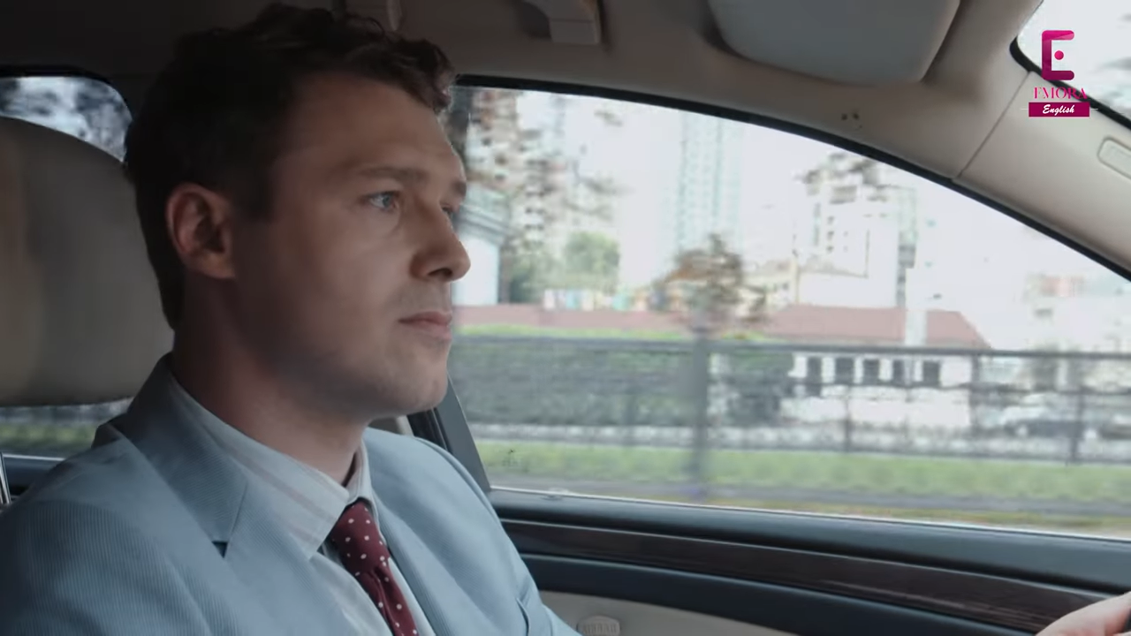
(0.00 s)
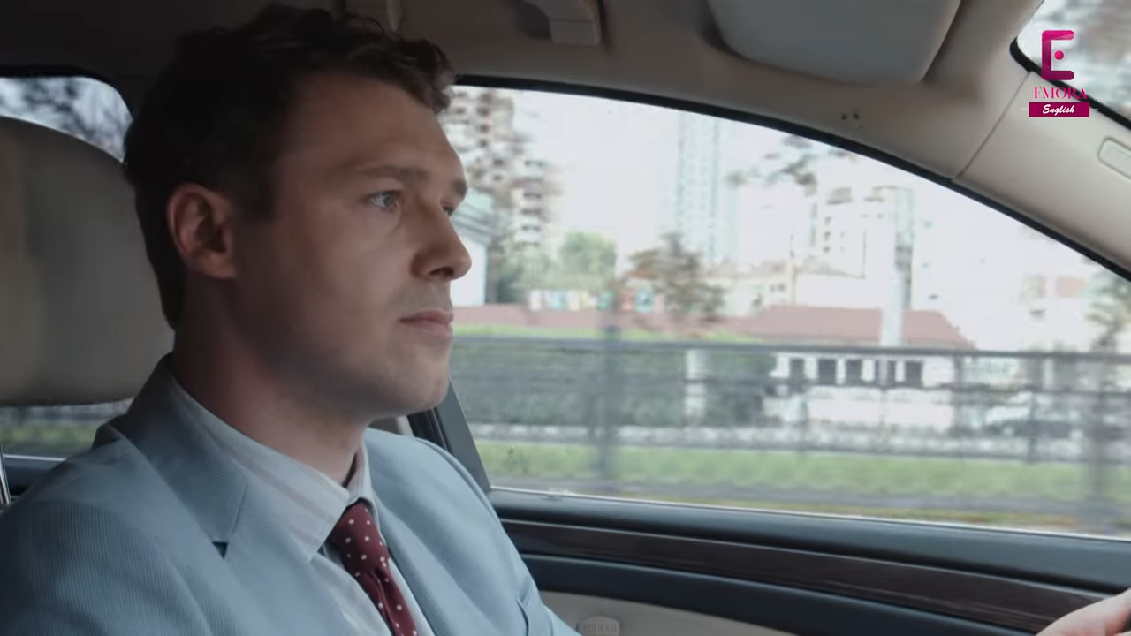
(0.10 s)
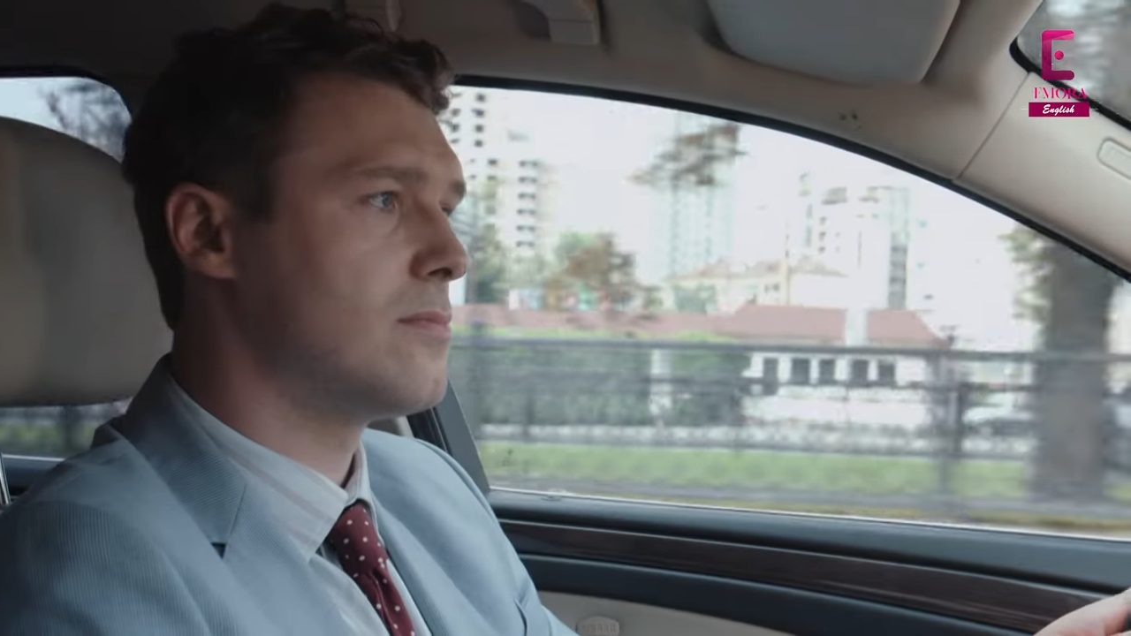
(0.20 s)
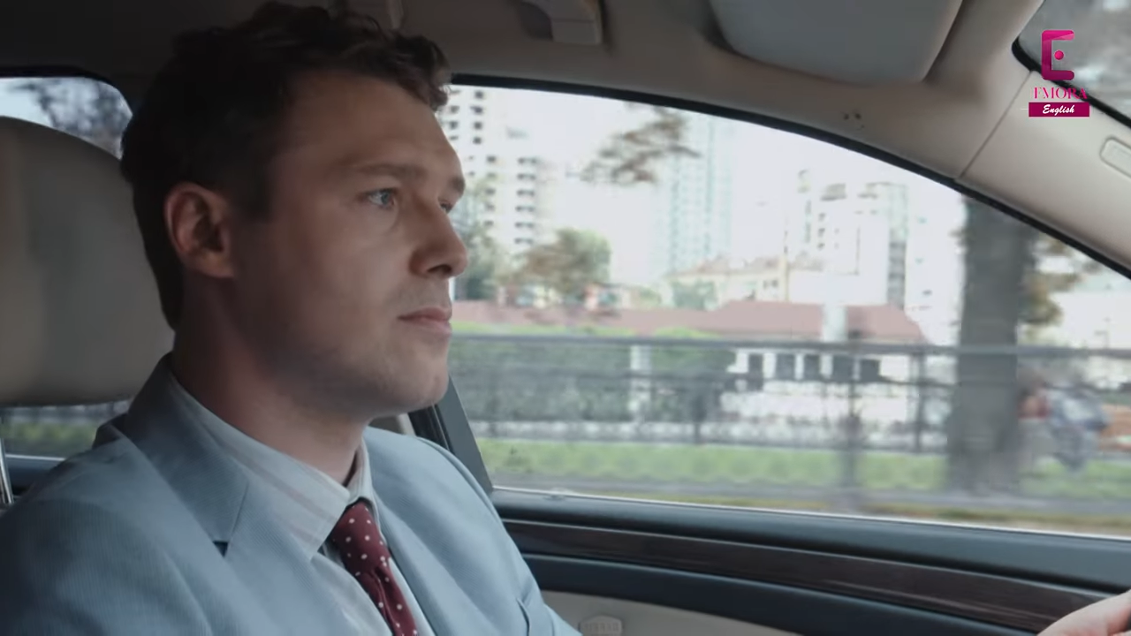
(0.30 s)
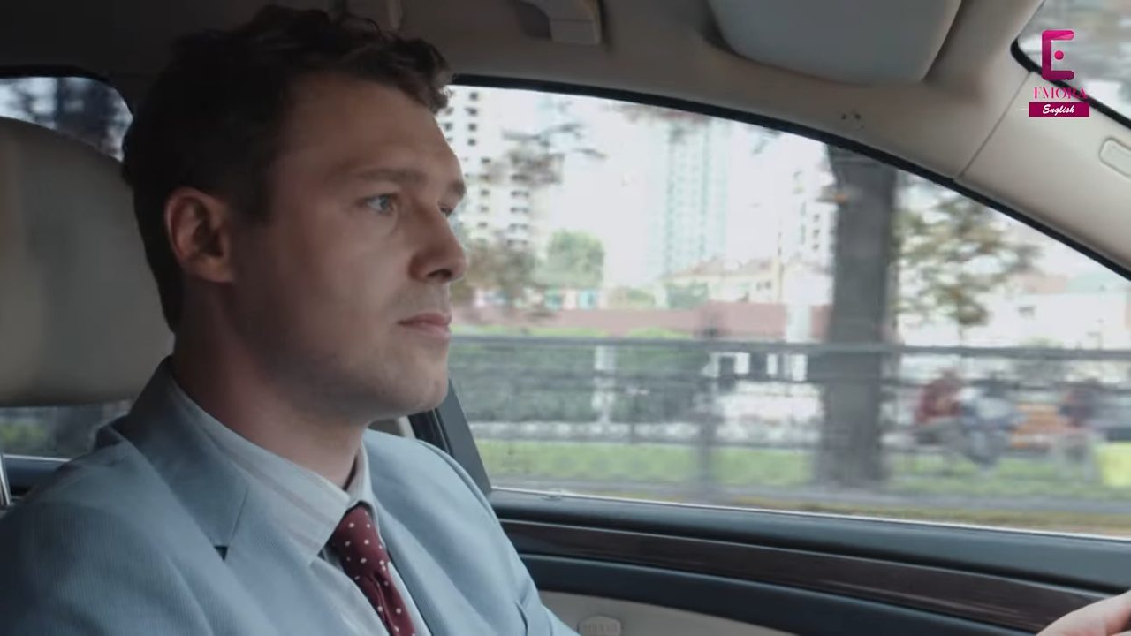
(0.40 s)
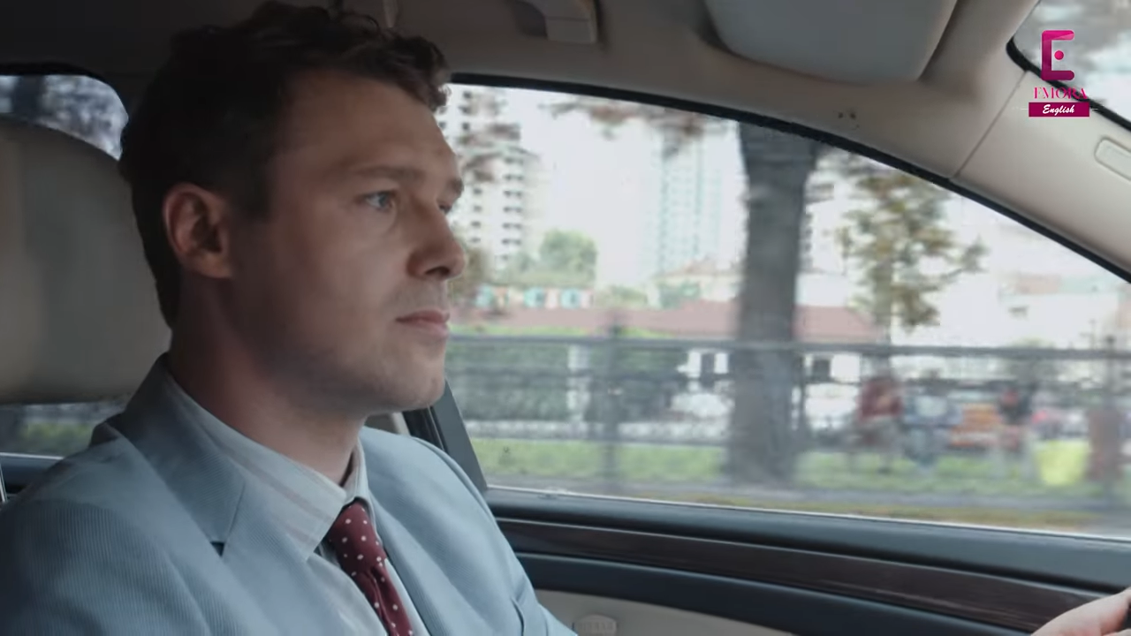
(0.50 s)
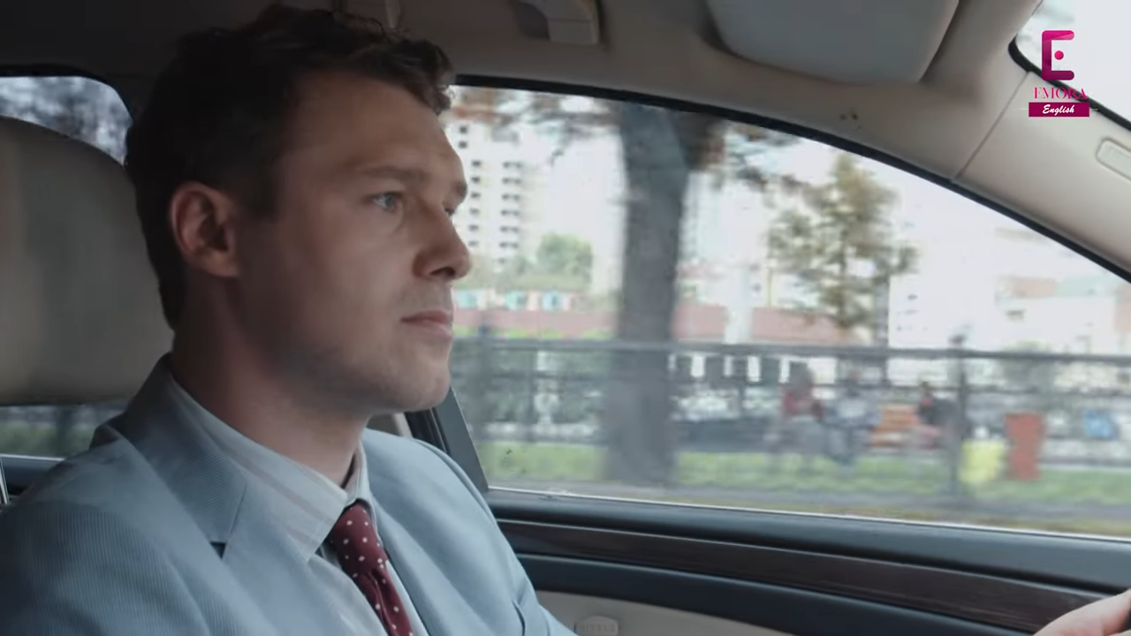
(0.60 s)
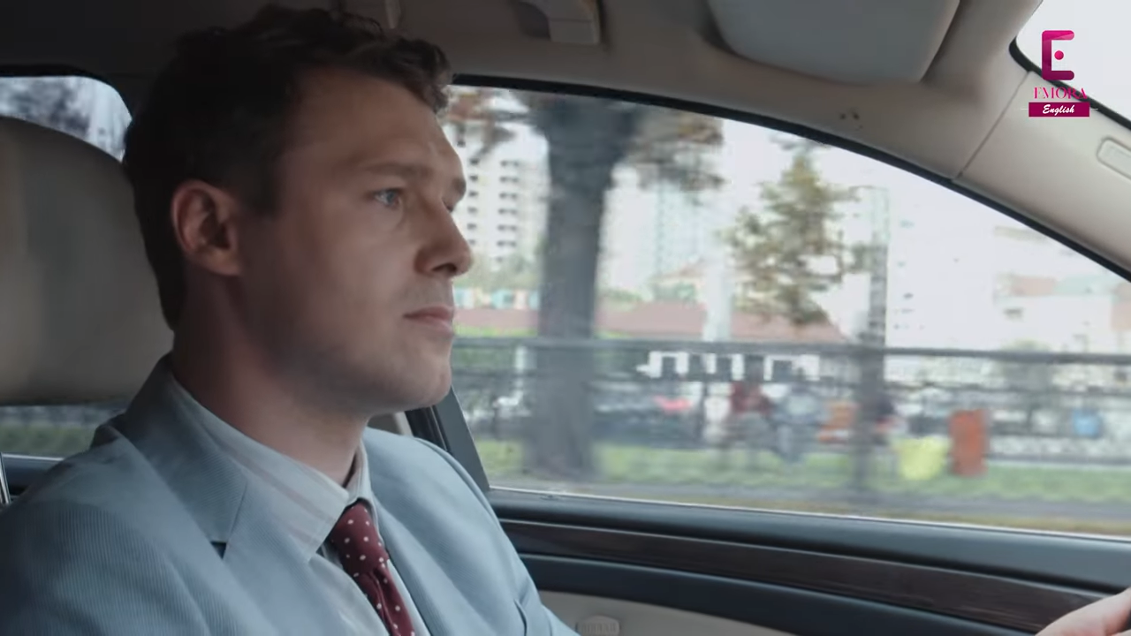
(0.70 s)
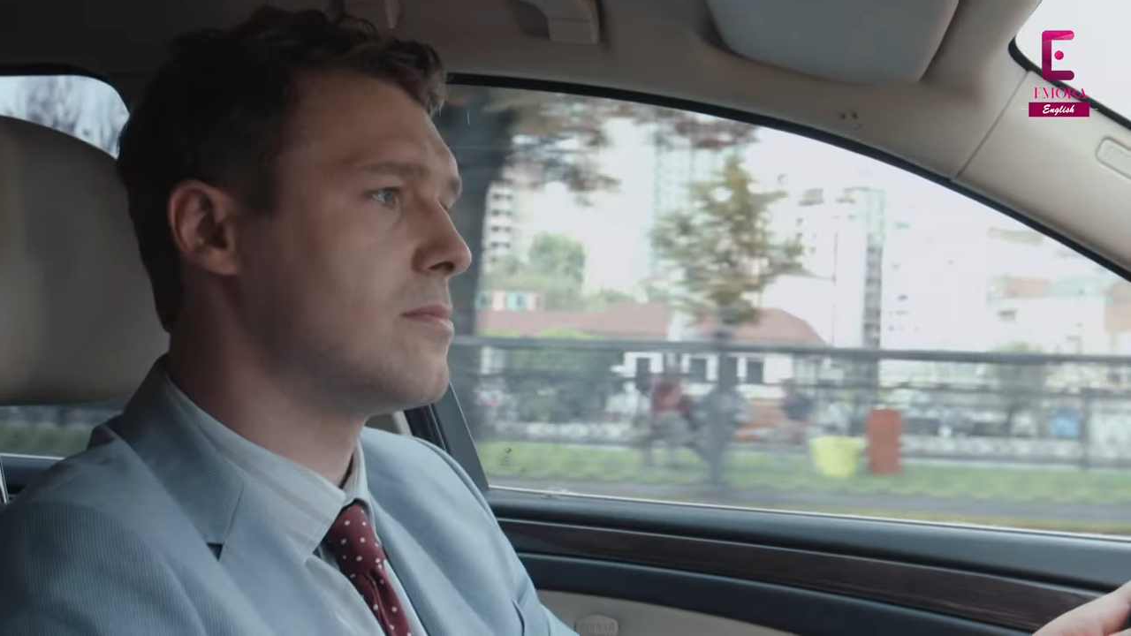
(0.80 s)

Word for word: scared him.